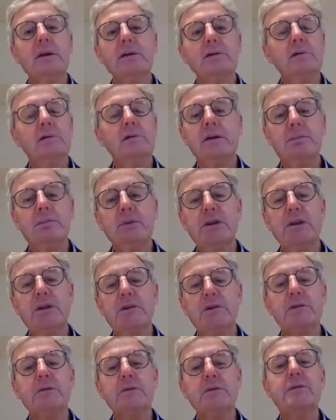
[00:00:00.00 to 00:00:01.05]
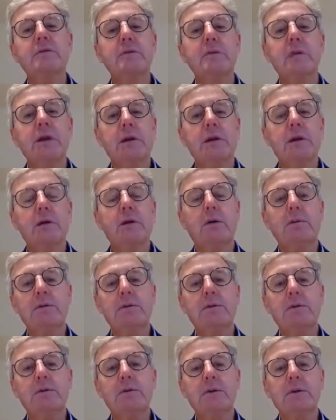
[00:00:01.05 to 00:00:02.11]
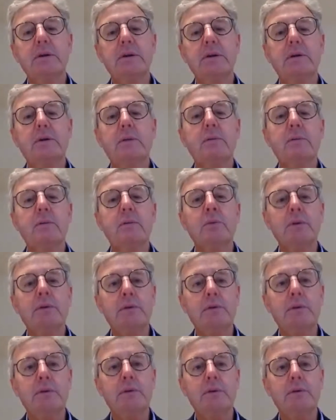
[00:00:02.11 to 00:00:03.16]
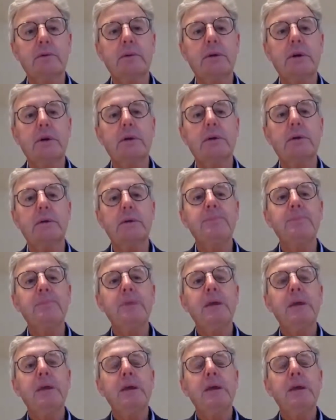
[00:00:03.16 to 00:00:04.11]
literally millions of square kilometres in Western Australia.